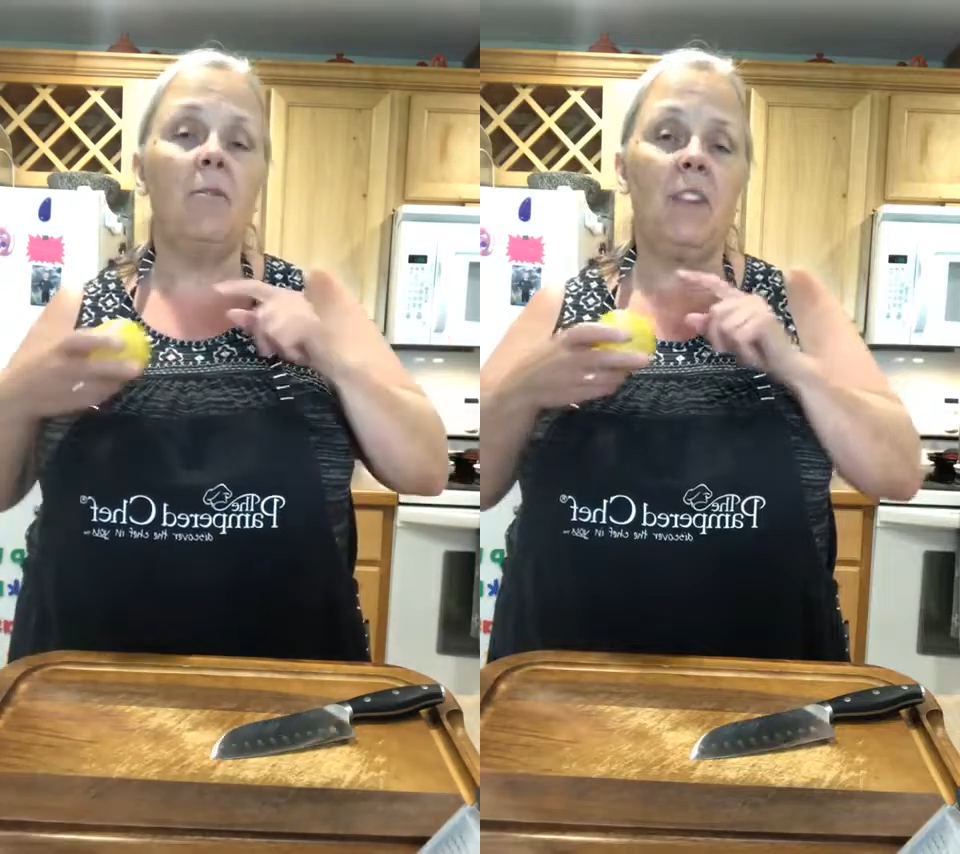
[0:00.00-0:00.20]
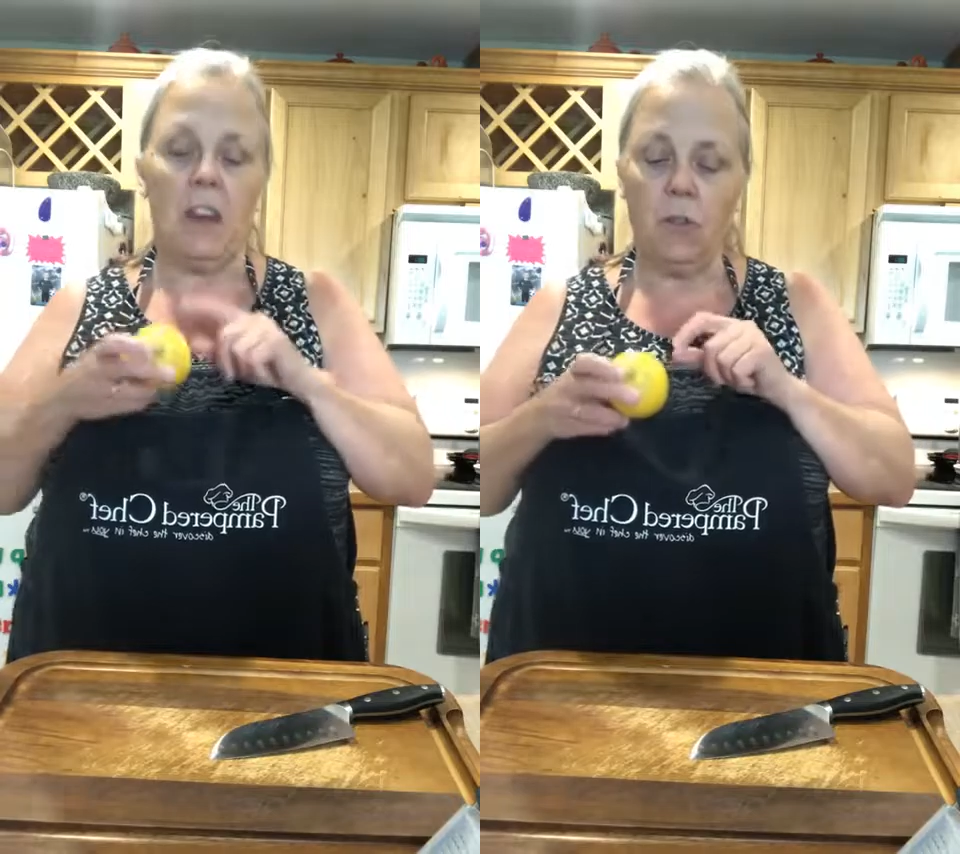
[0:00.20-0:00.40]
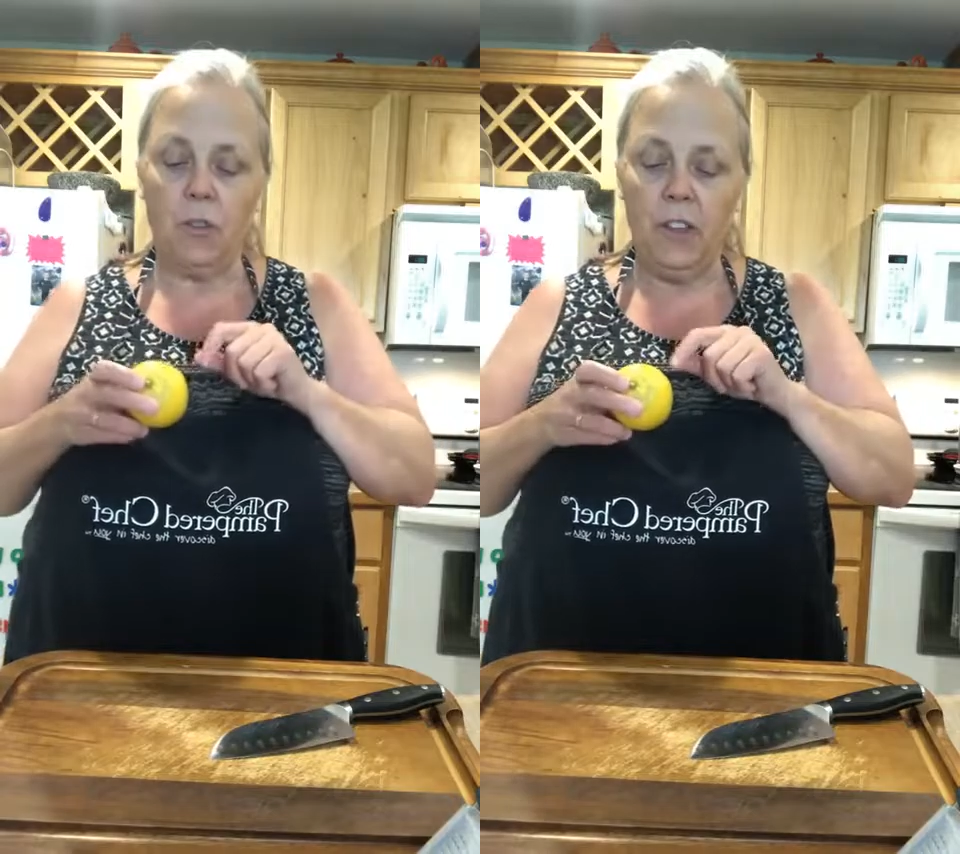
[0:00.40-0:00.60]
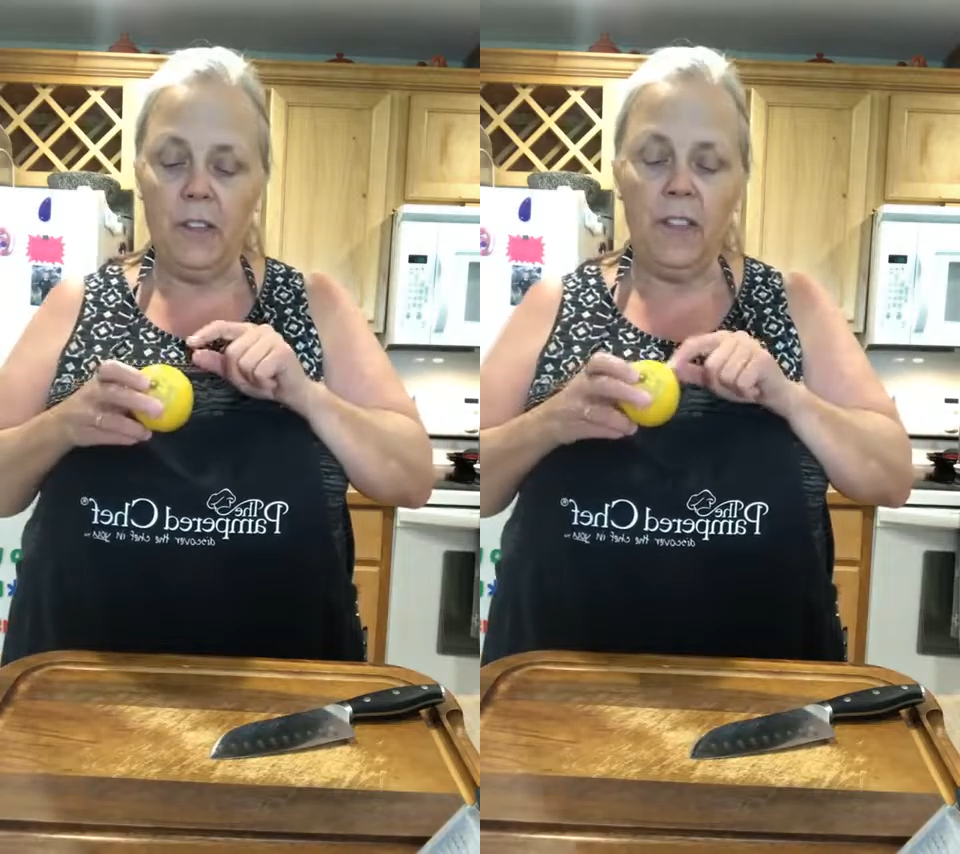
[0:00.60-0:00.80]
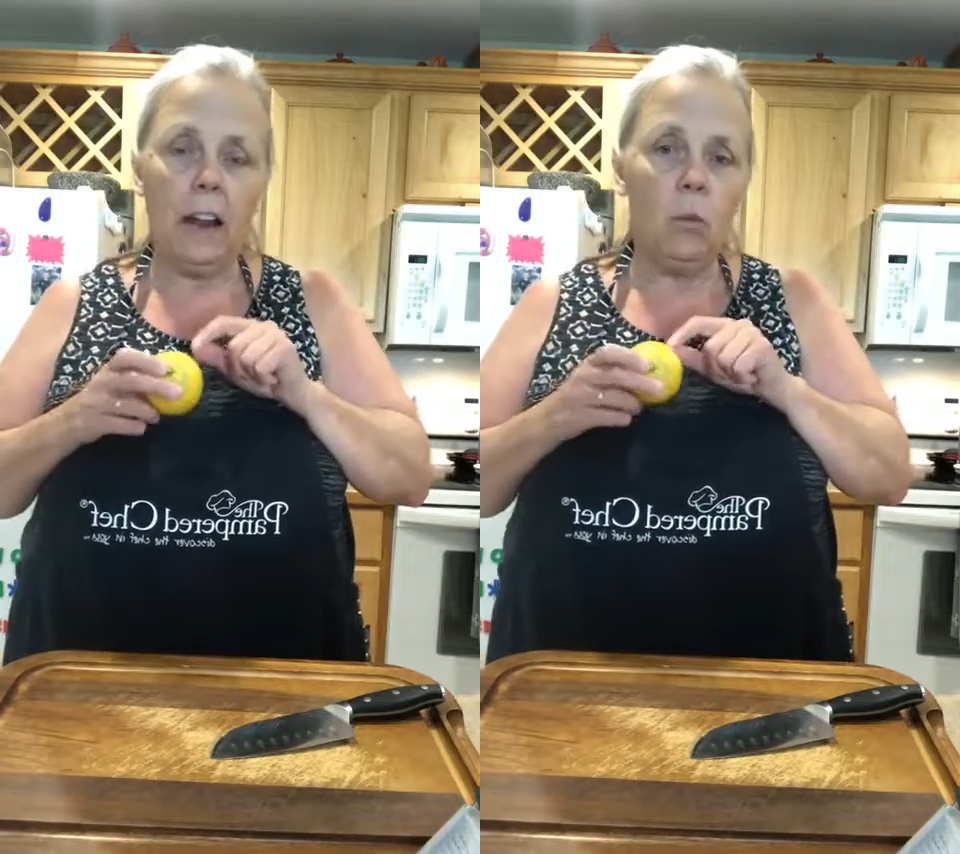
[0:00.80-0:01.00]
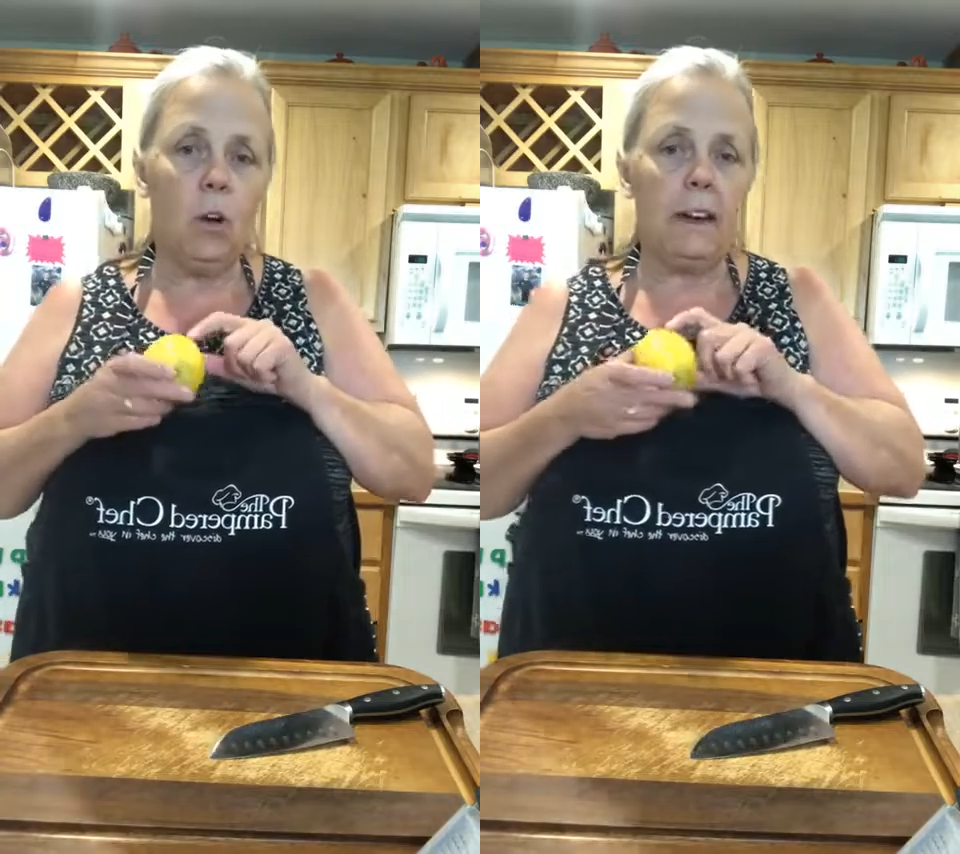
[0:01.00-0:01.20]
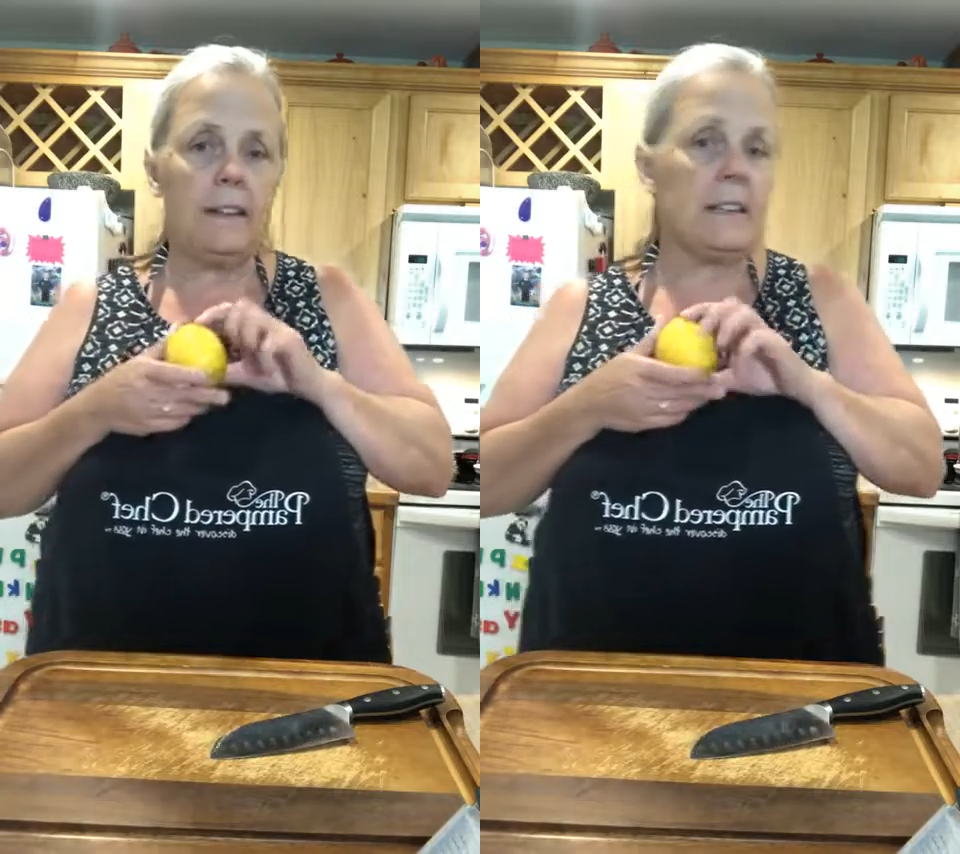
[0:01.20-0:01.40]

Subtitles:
The other thing that I wanted